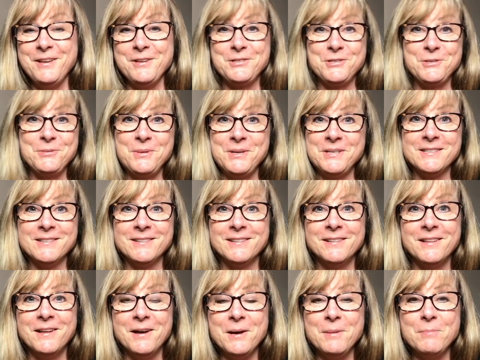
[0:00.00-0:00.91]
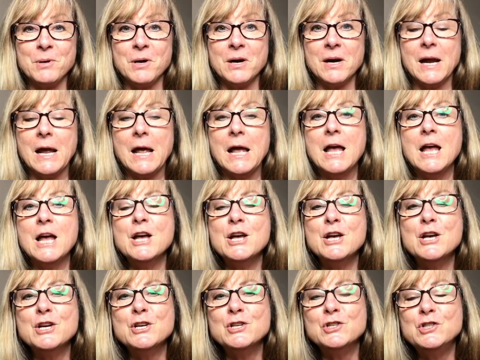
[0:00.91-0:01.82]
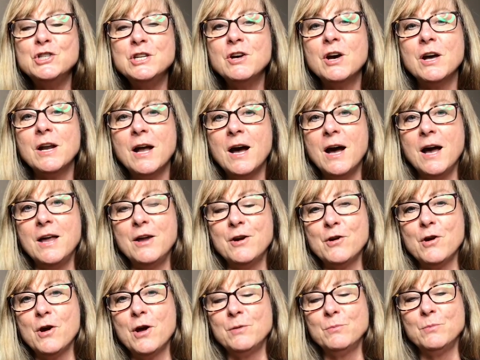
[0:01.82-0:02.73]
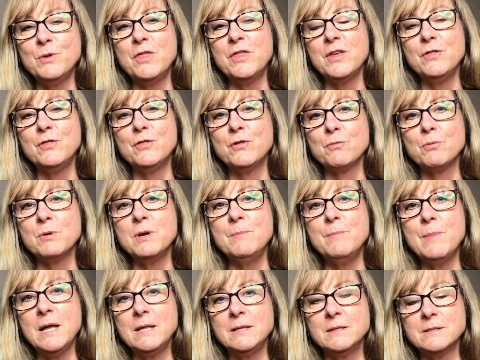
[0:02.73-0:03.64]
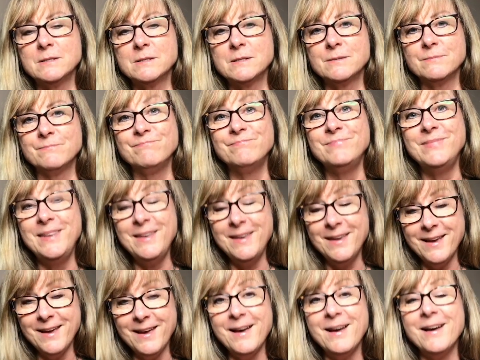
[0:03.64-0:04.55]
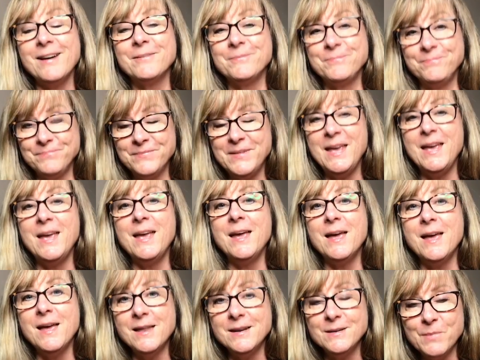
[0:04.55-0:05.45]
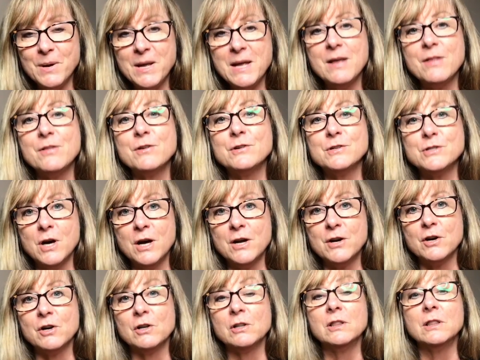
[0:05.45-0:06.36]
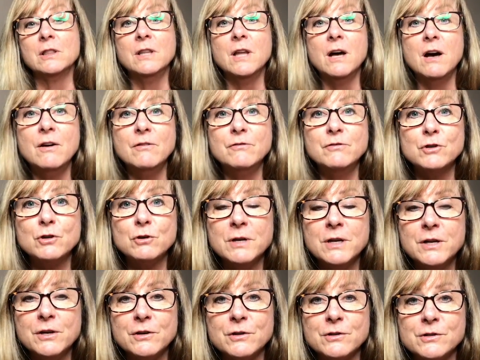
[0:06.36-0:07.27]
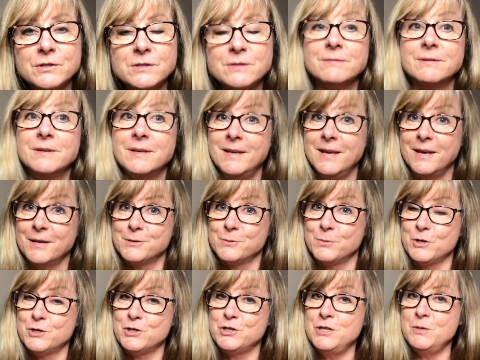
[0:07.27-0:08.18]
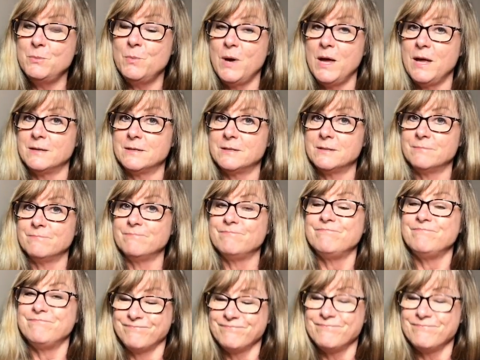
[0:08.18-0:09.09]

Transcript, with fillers: Yeah, she went to the library. She got hired on within three months. Yeah, and my other daughter loved critters. Guess where she went?